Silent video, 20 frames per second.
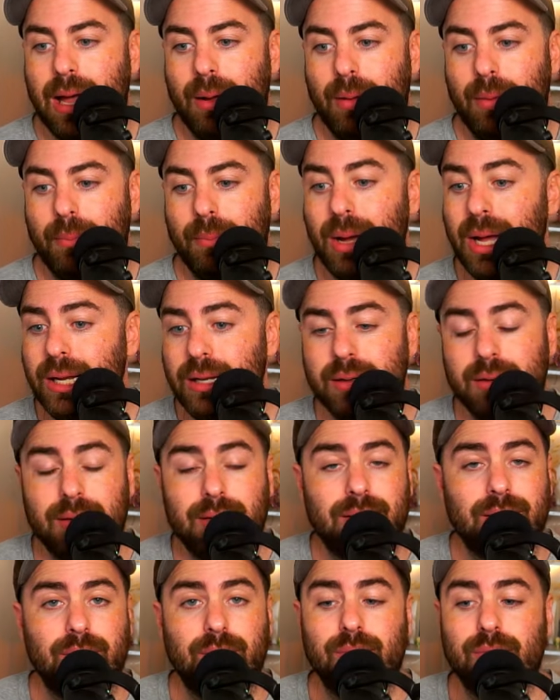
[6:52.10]
But
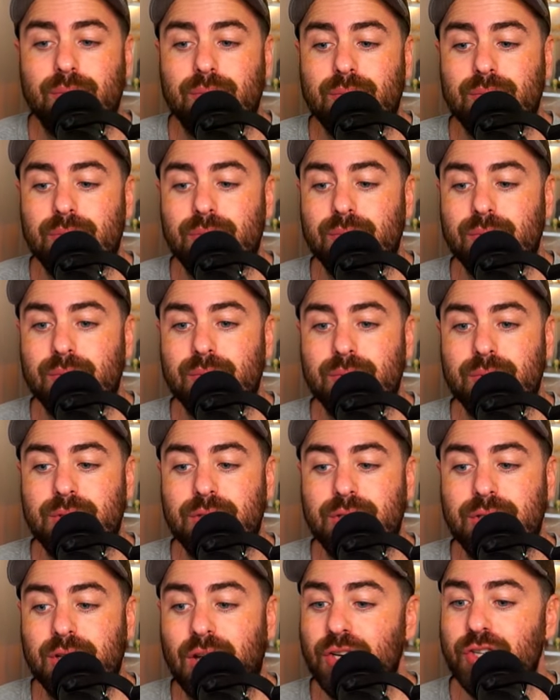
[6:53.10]

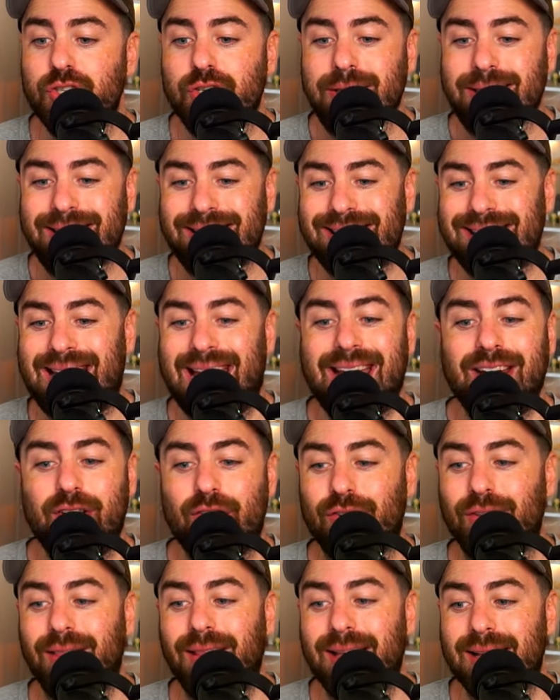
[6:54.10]
such a
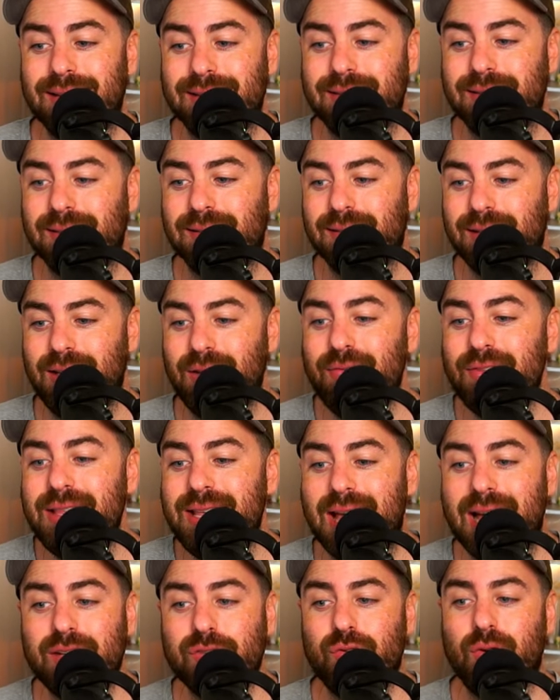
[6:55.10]
standard list. Even
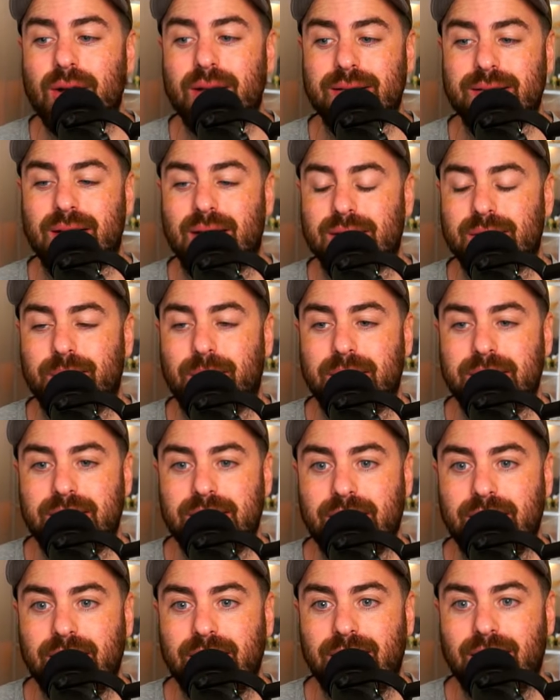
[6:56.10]
the extra deck is not
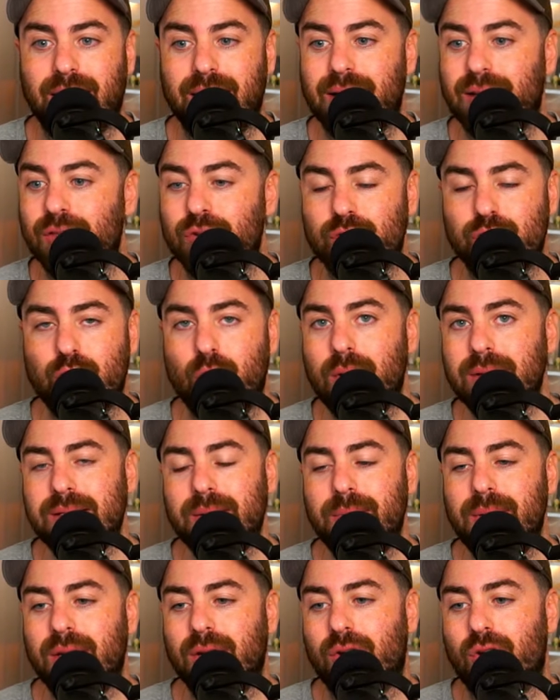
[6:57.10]
spicy. Like there's no
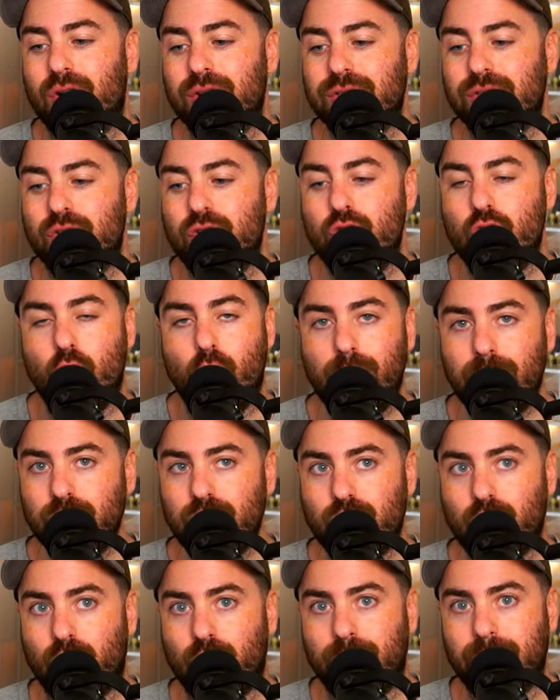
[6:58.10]
Azamina cards, no
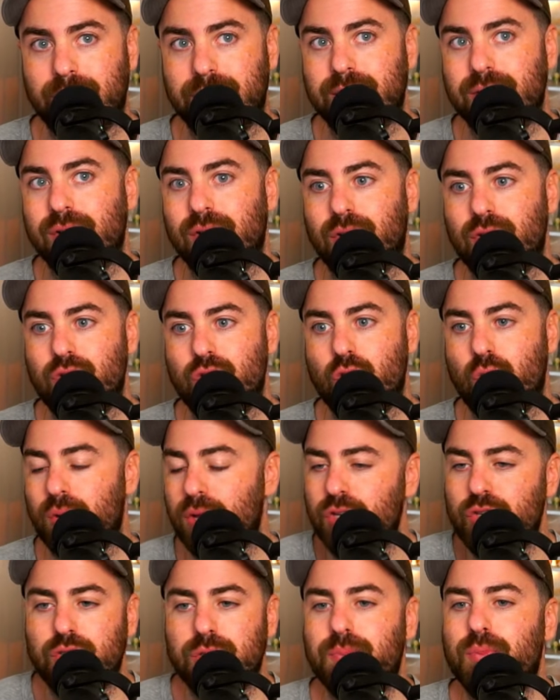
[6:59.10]
charmies. no.
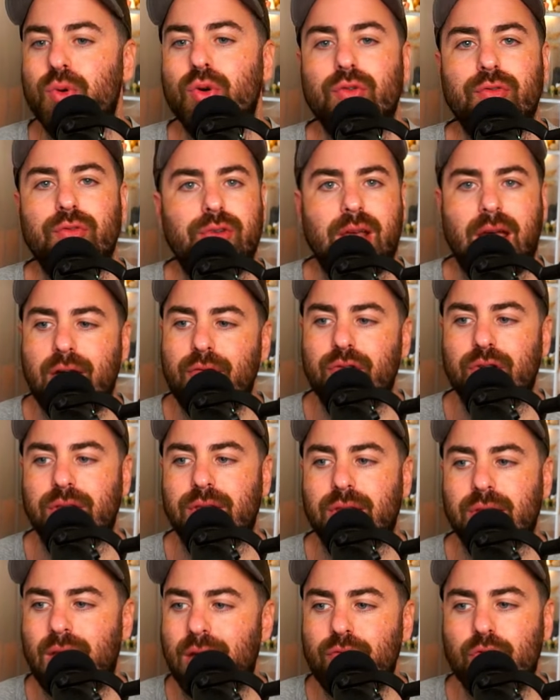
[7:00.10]
He just proved every
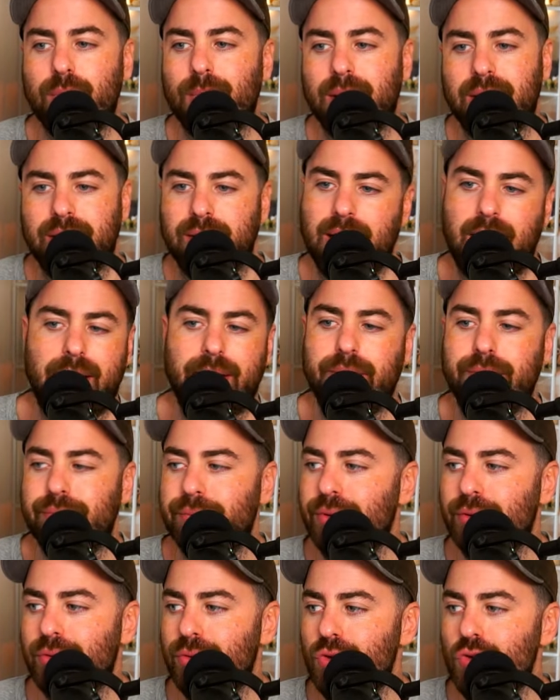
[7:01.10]
everybody that
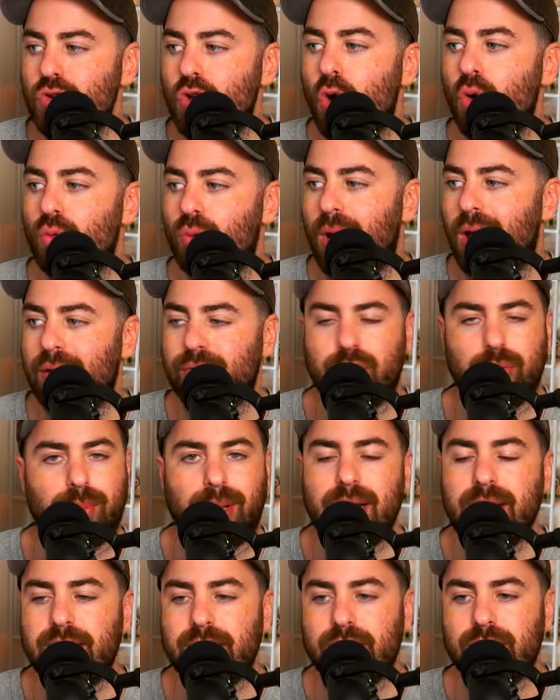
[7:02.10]
you, you don't have to
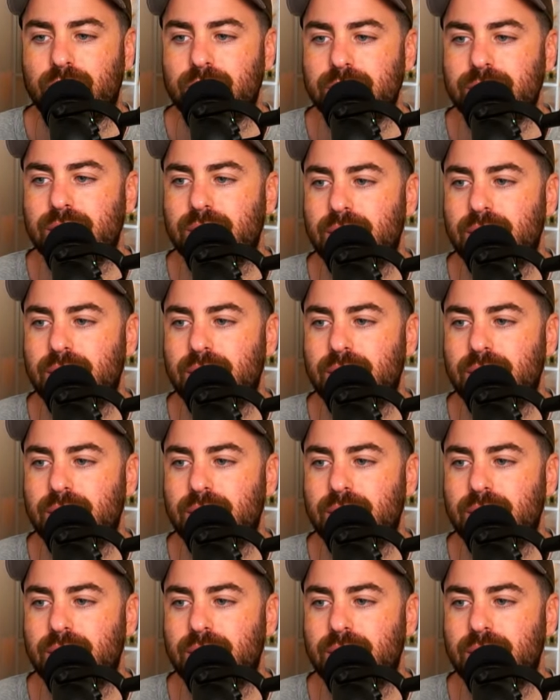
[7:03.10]
play these cards,